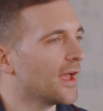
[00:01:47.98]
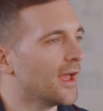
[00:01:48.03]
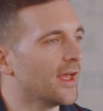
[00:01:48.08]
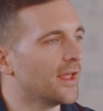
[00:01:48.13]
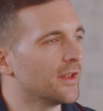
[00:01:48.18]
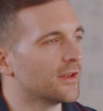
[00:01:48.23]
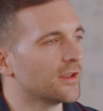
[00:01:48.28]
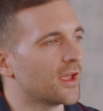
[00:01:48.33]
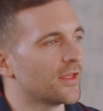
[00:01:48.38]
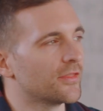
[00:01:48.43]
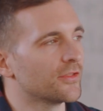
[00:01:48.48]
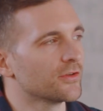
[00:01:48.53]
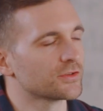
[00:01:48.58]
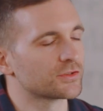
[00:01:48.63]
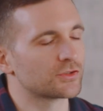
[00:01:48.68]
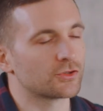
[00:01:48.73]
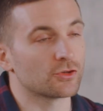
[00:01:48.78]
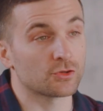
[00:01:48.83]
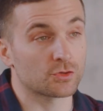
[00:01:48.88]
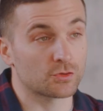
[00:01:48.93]
And
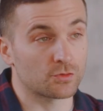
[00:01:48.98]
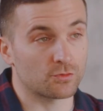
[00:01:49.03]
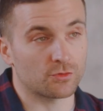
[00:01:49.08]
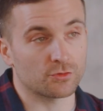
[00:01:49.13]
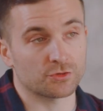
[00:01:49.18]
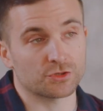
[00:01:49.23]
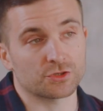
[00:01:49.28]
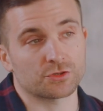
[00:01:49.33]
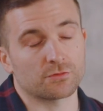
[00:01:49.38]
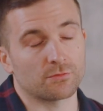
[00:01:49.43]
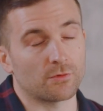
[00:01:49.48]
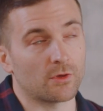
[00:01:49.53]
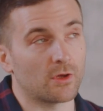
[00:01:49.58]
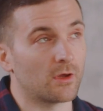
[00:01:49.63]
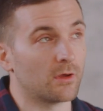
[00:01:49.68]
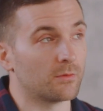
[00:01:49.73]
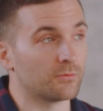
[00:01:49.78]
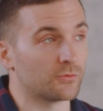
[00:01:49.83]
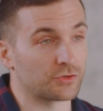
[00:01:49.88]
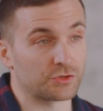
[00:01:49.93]
there's
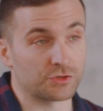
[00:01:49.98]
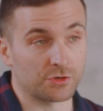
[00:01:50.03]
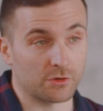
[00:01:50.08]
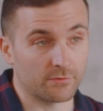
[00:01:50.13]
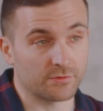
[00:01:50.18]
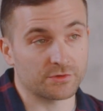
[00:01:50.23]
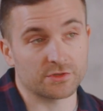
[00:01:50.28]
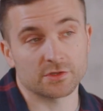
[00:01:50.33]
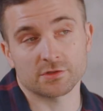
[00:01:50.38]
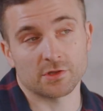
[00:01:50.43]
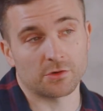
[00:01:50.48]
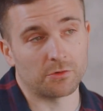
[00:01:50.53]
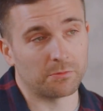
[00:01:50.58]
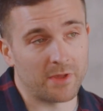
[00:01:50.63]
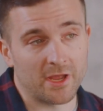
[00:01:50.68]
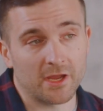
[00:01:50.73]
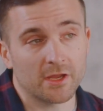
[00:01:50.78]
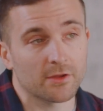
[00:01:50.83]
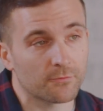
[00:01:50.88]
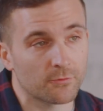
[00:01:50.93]
services that'll
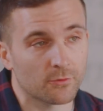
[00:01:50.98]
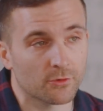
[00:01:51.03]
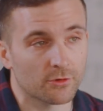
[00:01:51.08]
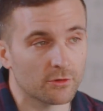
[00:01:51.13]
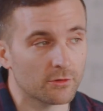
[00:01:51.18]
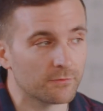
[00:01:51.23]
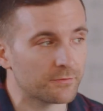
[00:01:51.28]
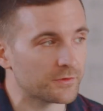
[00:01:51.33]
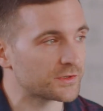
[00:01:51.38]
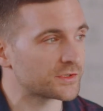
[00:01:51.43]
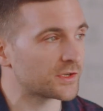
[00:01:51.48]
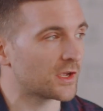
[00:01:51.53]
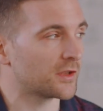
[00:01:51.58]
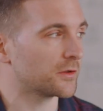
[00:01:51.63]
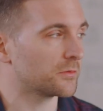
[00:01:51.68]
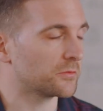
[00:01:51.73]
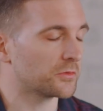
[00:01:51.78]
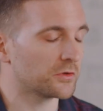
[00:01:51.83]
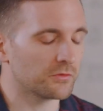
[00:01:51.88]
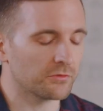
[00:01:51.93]
make it for you if you
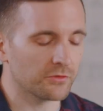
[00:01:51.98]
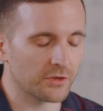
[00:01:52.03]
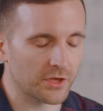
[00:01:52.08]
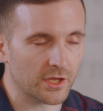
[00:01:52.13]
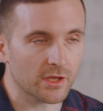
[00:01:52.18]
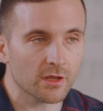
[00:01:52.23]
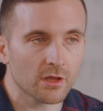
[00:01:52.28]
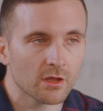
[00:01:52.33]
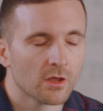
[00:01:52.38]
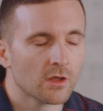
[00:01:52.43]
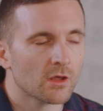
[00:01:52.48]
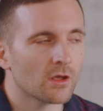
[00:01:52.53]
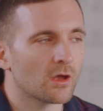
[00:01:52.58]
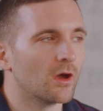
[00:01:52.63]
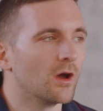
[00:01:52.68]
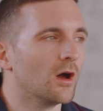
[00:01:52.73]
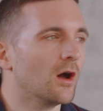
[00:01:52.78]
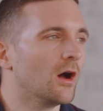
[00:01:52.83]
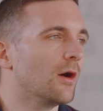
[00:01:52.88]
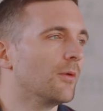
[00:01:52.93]
send them a link.
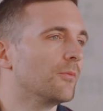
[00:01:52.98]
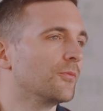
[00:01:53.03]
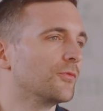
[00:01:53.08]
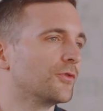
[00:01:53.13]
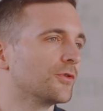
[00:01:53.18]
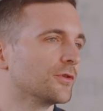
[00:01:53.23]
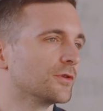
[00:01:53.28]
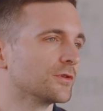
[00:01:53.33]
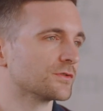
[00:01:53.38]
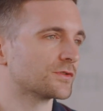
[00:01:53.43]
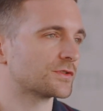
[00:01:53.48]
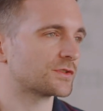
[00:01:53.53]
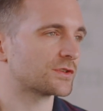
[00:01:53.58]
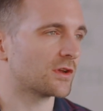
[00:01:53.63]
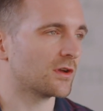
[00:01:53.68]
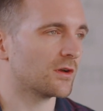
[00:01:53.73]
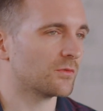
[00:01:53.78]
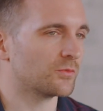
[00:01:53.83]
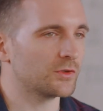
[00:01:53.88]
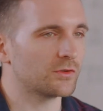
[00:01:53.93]
There's
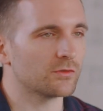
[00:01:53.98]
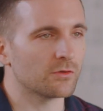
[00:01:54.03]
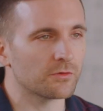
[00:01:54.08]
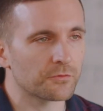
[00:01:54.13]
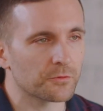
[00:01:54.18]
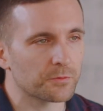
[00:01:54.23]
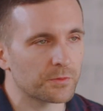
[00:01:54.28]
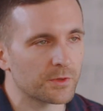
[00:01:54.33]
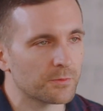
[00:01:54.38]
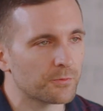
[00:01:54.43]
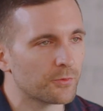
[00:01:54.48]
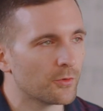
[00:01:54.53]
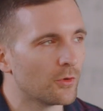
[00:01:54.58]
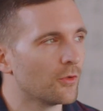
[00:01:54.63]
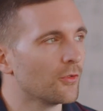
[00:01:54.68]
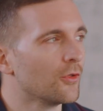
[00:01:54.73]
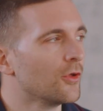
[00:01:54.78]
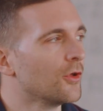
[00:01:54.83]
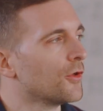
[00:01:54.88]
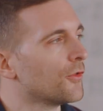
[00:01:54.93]
we do it for
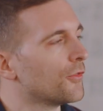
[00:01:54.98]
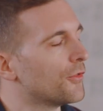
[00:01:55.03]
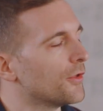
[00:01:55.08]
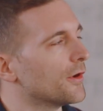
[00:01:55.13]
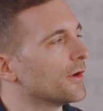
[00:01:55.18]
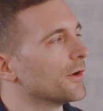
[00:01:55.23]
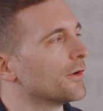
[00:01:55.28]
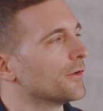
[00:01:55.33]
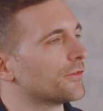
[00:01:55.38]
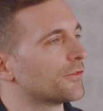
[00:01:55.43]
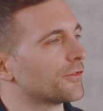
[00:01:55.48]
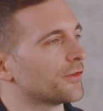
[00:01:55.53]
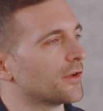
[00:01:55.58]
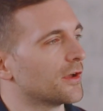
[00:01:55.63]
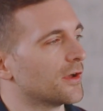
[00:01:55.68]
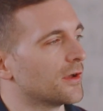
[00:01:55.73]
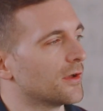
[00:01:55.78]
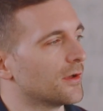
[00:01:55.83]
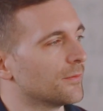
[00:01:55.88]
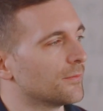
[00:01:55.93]
people. There's
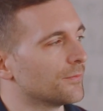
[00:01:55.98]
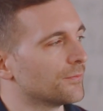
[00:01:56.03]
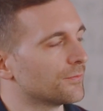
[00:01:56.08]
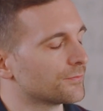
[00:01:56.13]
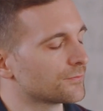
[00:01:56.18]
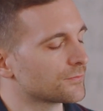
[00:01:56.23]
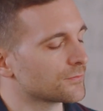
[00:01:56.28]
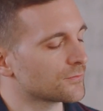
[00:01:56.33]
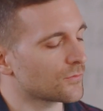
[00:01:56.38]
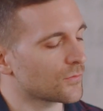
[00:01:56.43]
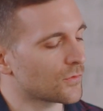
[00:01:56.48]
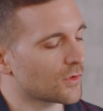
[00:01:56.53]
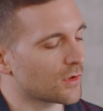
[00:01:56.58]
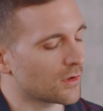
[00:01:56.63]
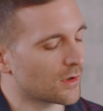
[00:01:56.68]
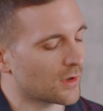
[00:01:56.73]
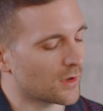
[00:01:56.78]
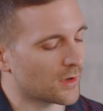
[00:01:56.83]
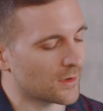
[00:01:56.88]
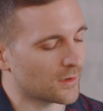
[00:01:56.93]

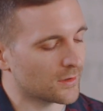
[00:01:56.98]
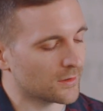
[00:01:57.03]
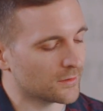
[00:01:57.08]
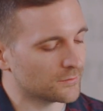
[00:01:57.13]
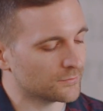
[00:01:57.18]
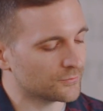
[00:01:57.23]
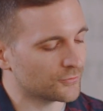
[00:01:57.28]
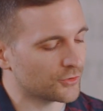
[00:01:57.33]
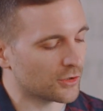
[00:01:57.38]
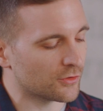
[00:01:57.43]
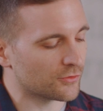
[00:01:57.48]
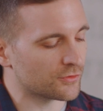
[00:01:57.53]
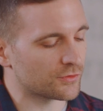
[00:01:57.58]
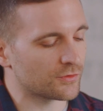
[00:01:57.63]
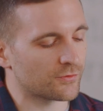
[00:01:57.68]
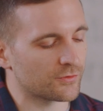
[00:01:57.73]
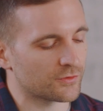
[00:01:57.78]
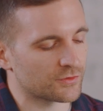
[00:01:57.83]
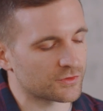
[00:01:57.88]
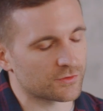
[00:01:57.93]

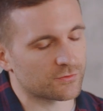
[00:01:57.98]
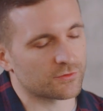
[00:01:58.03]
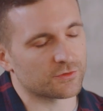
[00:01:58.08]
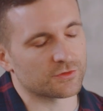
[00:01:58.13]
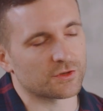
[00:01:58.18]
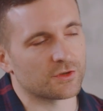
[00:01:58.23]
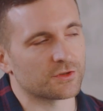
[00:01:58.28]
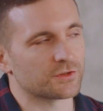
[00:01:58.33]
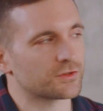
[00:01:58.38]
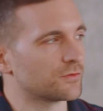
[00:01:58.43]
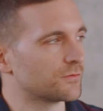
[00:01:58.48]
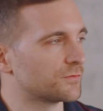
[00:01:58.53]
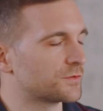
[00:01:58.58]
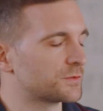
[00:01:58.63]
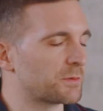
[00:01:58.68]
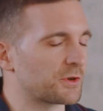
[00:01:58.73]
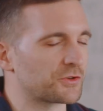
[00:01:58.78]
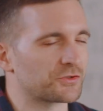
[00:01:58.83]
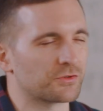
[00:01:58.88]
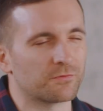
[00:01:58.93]
there's also
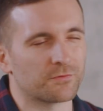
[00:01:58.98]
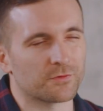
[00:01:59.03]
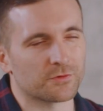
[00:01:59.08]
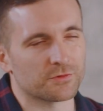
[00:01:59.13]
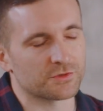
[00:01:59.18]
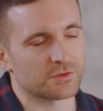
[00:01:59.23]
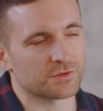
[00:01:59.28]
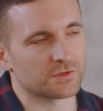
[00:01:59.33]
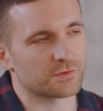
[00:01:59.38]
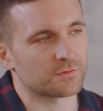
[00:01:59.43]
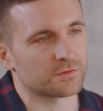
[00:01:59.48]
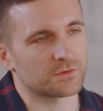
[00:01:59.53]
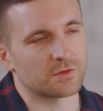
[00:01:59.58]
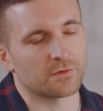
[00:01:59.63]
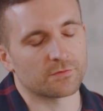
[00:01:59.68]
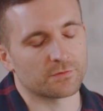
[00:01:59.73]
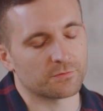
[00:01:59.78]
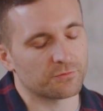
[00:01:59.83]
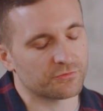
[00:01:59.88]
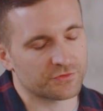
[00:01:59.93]
special versions for
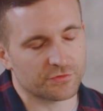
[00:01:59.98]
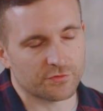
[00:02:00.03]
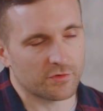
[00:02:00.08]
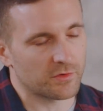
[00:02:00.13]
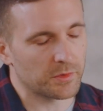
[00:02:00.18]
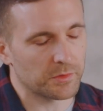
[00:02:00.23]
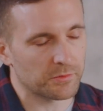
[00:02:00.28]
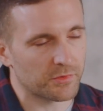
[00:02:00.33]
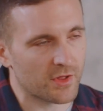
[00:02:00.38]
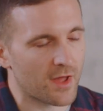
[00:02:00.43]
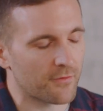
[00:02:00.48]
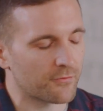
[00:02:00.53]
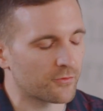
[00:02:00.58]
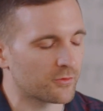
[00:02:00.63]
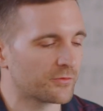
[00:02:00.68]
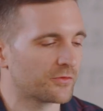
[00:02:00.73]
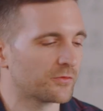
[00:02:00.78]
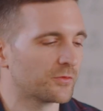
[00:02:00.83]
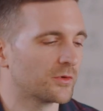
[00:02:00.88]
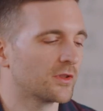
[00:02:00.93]
different streaming
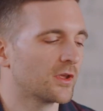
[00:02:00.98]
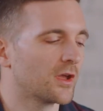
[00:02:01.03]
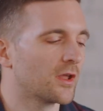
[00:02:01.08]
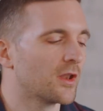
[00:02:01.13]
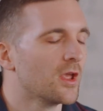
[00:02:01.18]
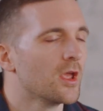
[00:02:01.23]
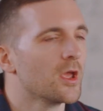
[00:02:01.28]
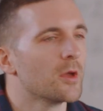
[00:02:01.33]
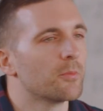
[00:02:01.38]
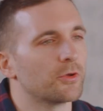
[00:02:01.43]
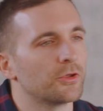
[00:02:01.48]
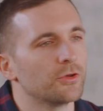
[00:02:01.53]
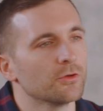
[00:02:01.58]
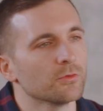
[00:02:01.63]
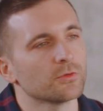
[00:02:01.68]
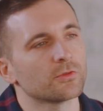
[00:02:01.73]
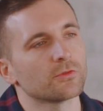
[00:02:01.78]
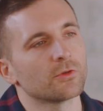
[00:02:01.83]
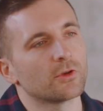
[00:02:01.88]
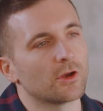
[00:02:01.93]
platforms and whatnot. Yeah. But you
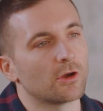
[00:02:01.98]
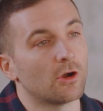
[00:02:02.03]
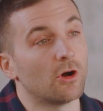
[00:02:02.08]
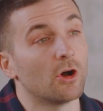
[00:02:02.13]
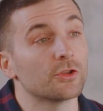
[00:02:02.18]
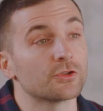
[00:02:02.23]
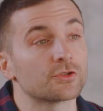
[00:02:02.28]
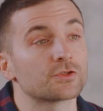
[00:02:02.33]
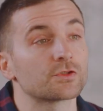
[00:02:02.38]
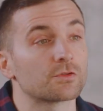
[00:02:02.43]
were doing it on